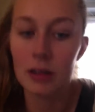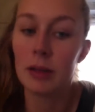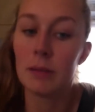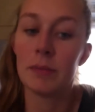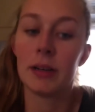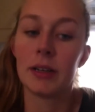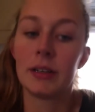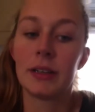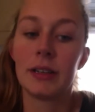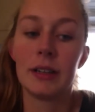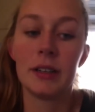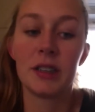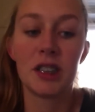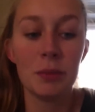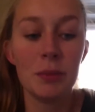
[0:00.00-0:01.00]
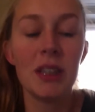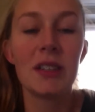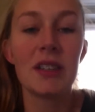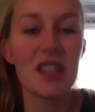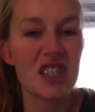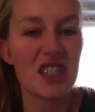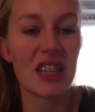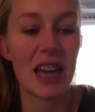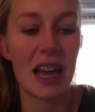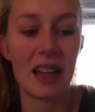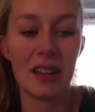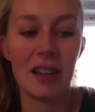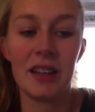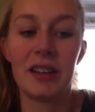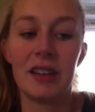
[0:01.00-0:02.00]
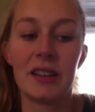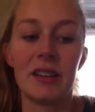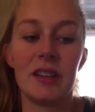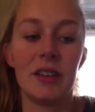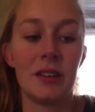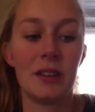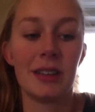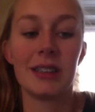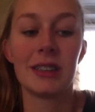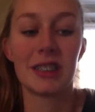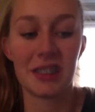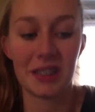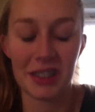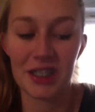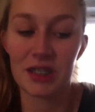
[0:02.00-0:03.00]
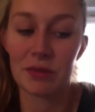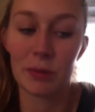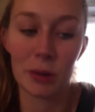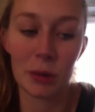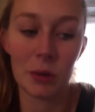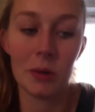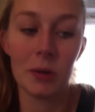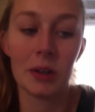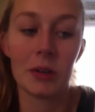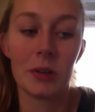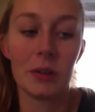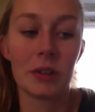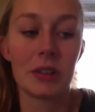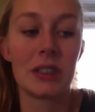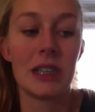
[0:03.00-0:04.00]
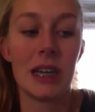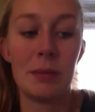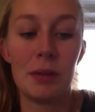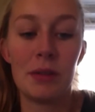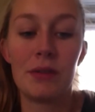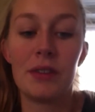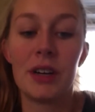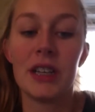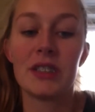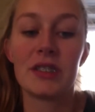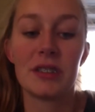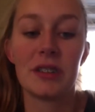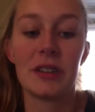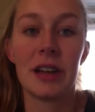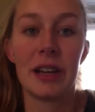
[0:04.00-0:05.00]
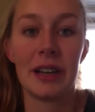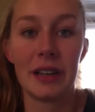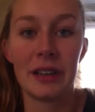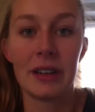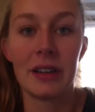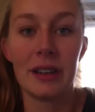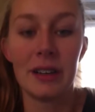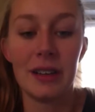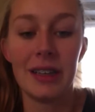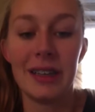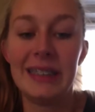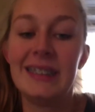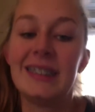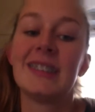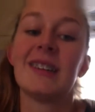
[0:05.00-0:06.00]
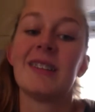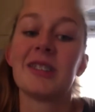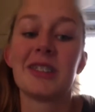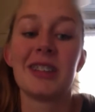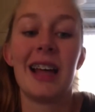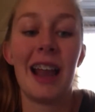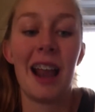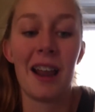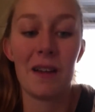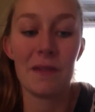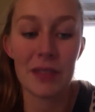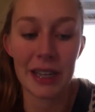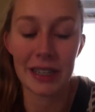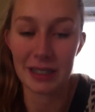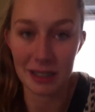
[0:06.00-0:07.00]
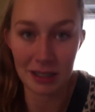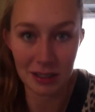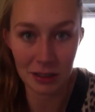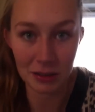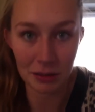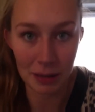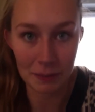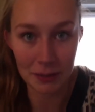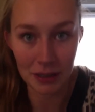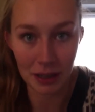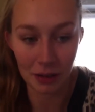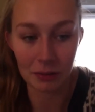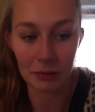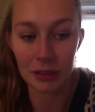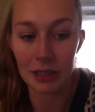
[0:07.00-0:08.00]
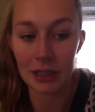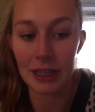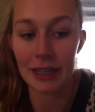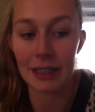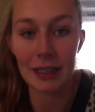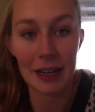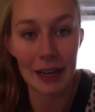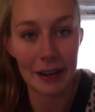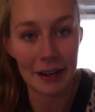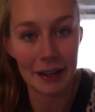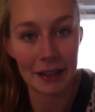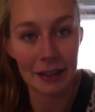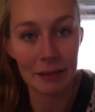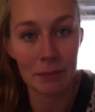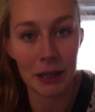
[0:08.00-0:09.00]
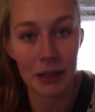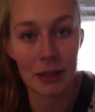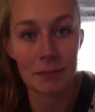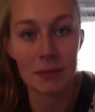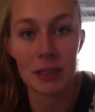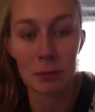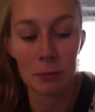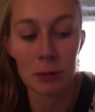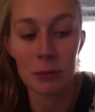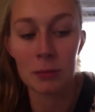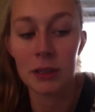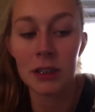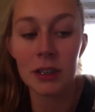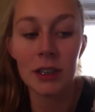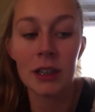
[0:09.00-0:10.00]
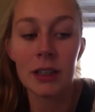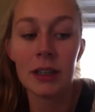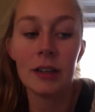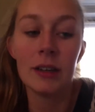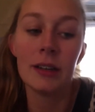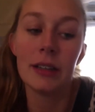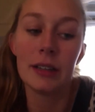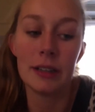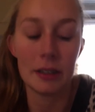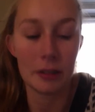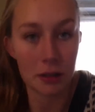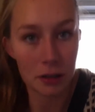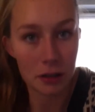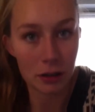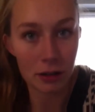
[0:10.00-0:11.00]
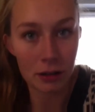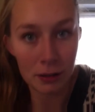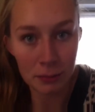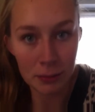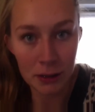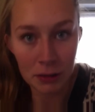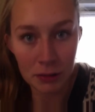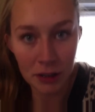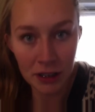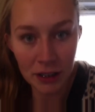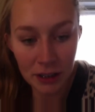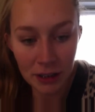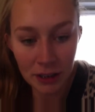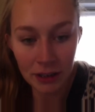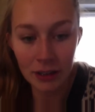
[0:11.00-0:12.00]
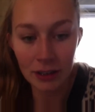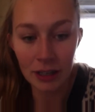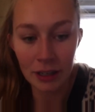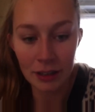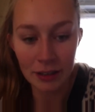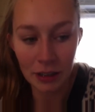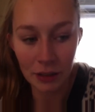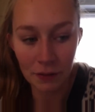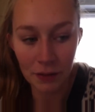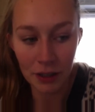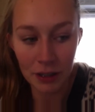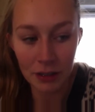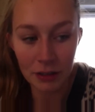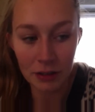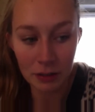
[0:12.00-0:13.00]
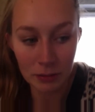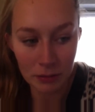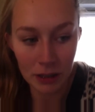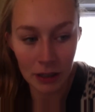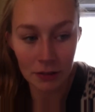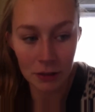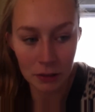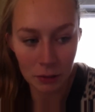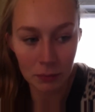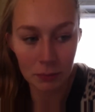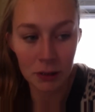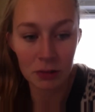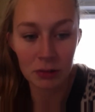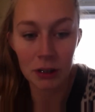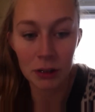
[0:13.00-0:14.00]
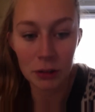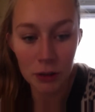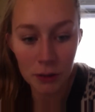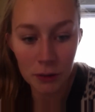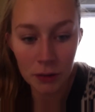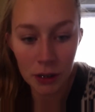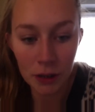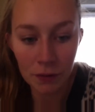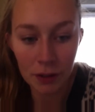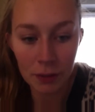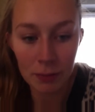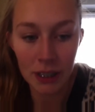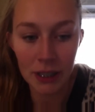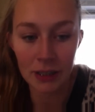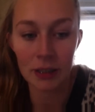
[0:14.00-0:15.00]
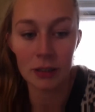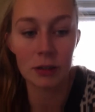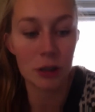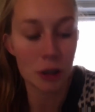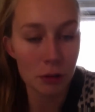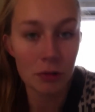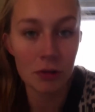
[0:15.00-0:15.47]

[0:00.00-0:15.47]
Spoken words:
But she meets this gallant young Scottish warrior called Jamie Fraser, and he shows her a love that is so absolute that Claire becomes a woman. There is torn between two different men in two